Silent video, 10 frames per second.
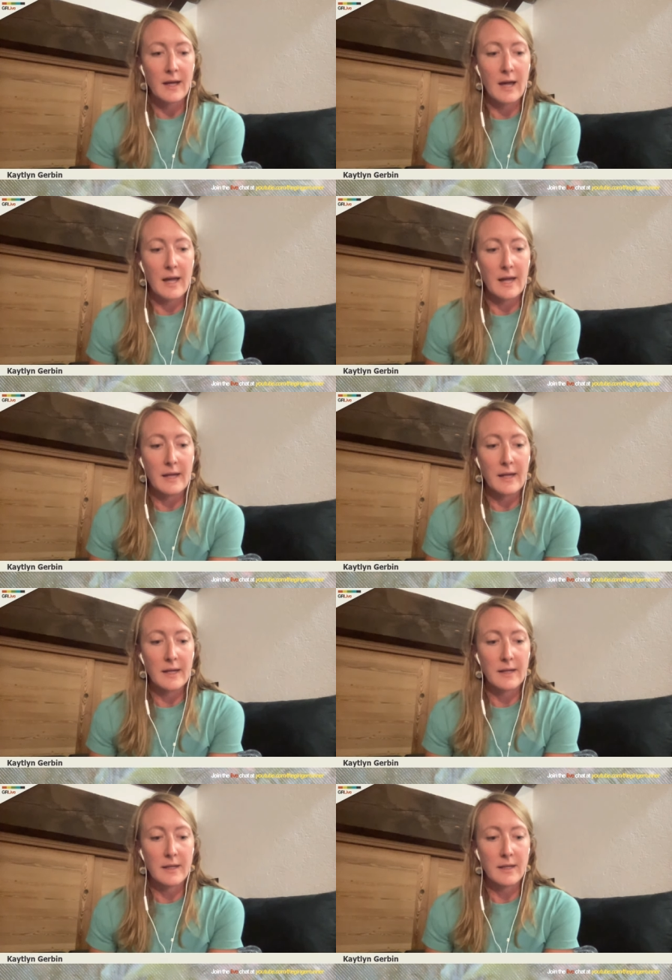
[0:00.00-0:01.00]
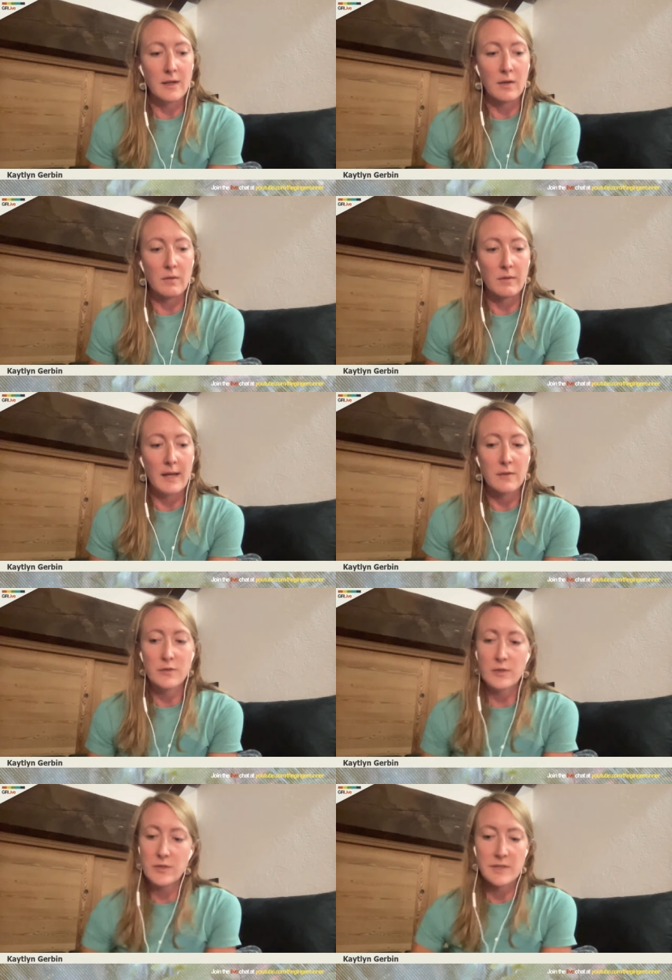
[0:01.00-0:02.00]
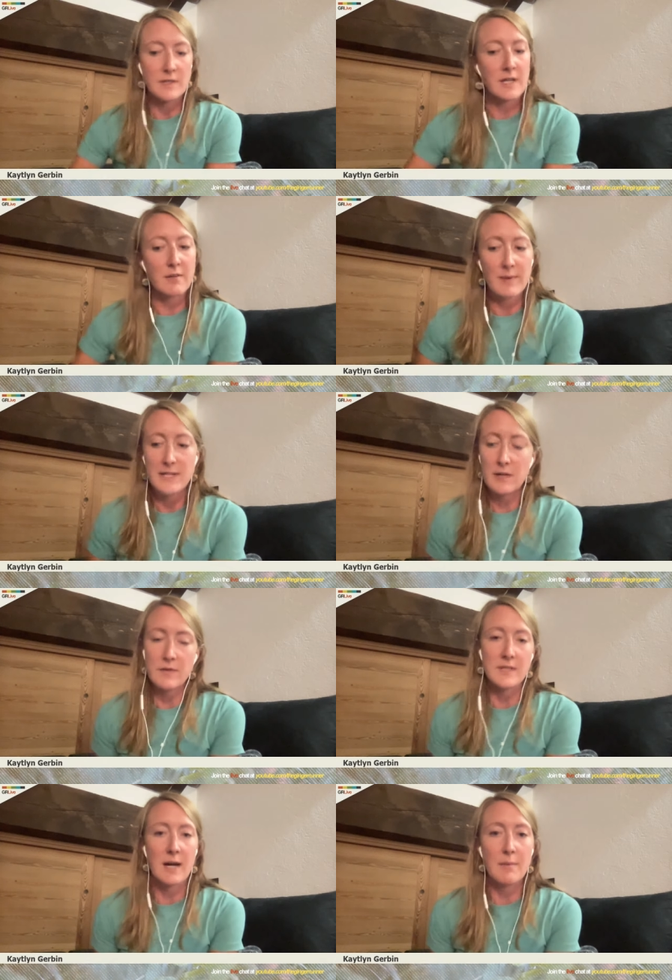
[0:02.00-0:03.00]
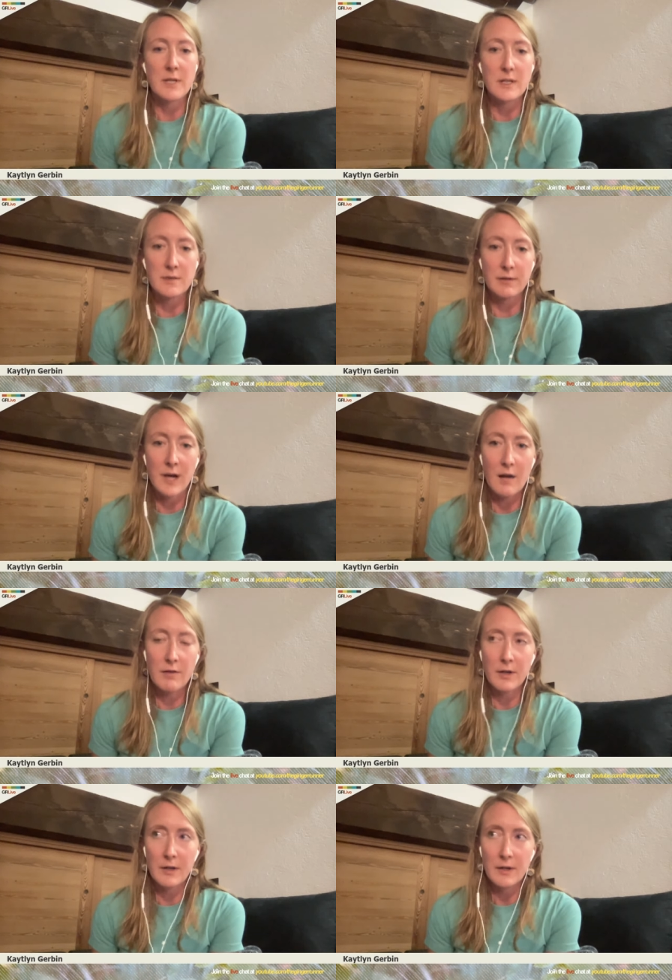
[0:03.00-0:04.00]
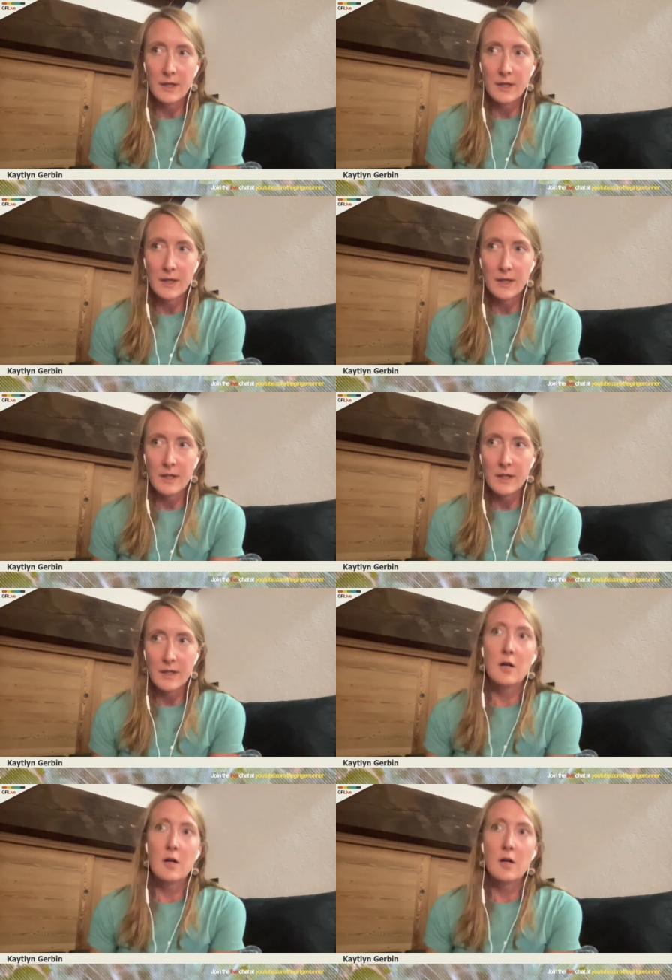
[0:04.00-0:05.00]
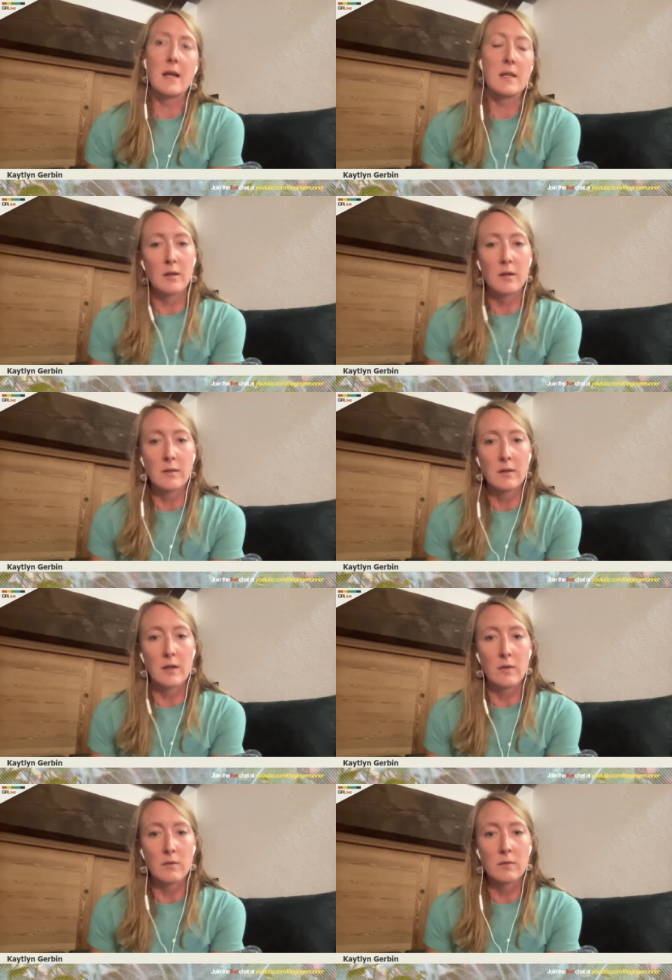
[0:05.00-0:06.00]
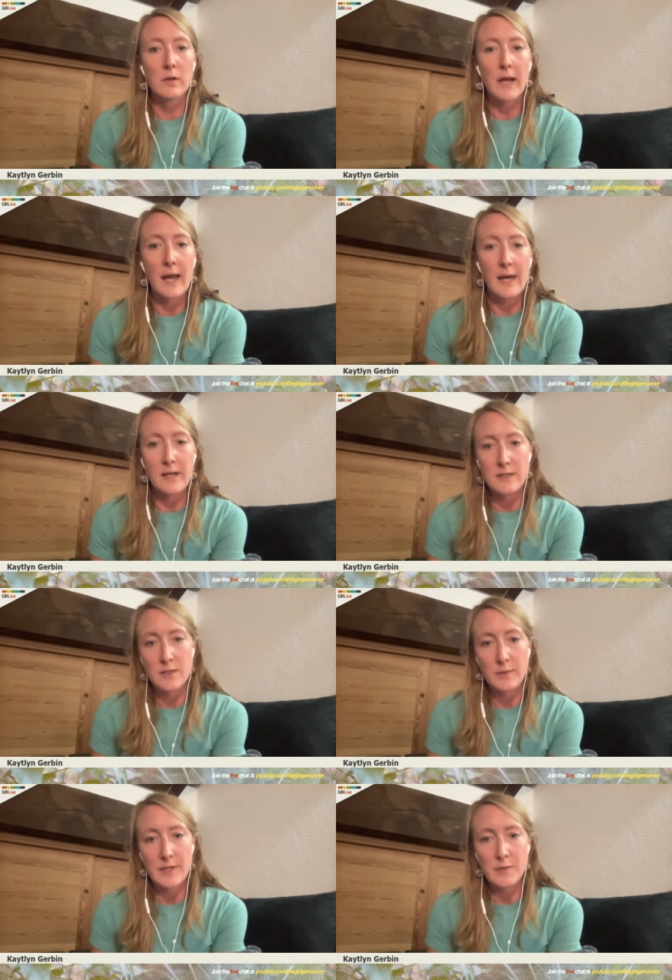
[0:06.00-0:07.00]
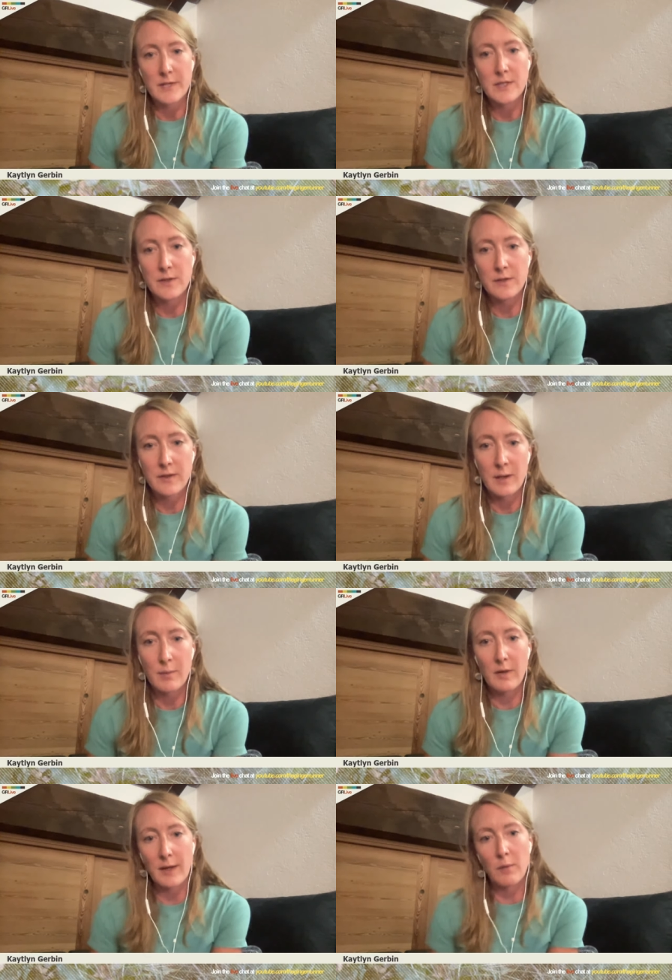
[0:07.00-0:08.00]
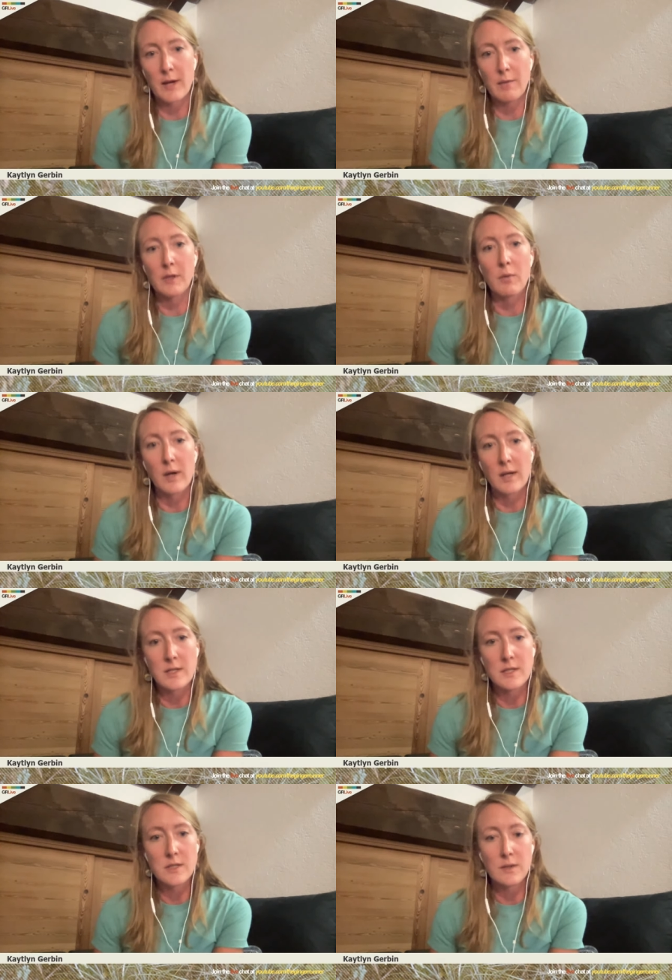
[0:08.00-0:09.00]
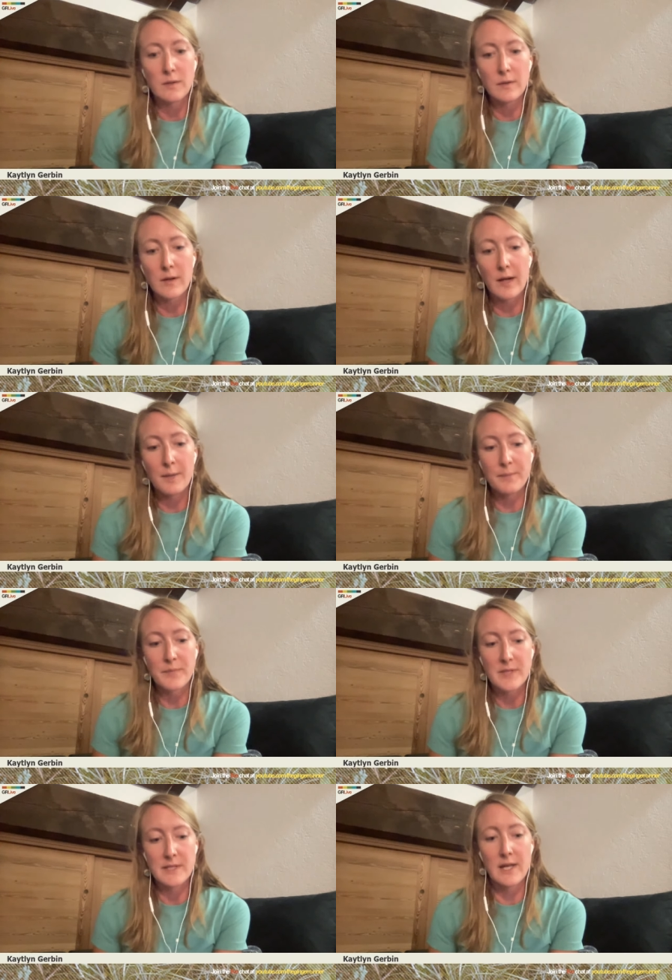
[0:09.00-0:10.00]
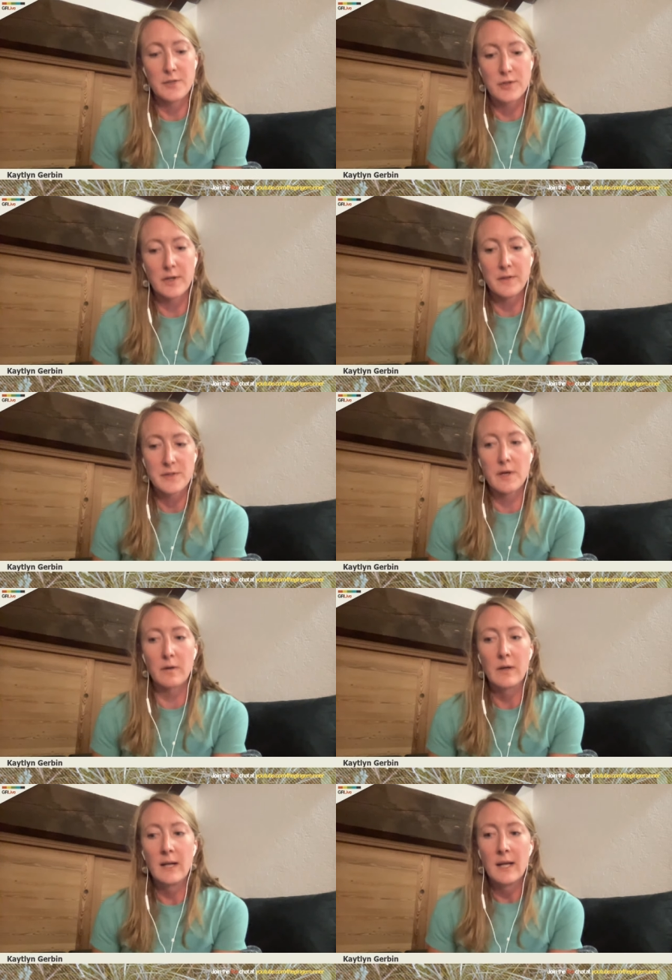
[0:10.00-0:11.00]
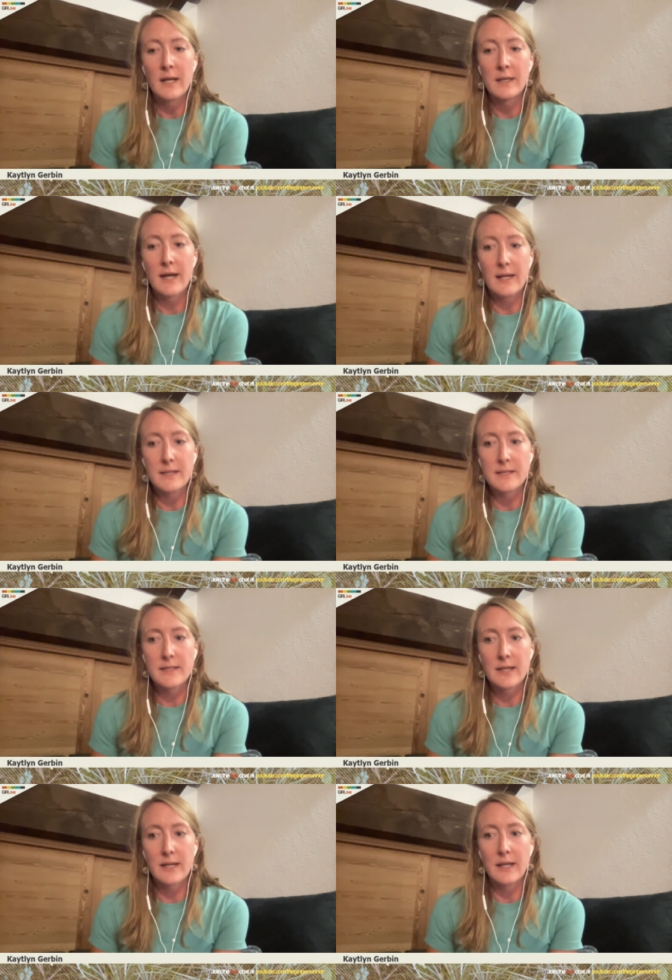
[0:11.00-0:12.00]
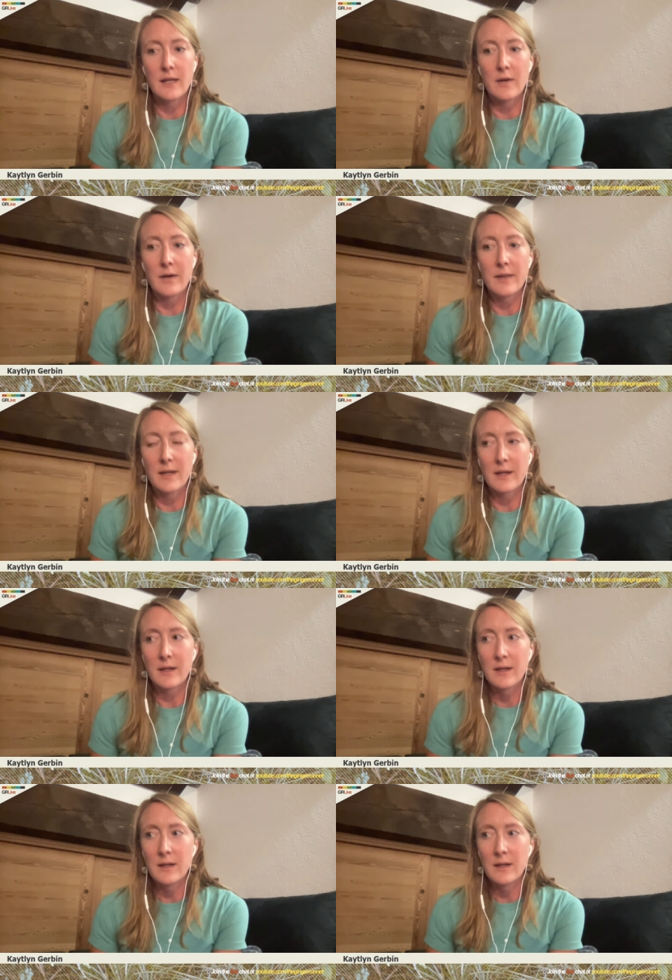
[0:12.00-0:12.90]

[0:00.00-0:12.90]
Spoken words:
I, you know, like should just give myself the time I need to recover, get over that. And then, you know, look ahead into 2022 and think about like what I really wanted to do this last year. So yeah, it's, you know, I think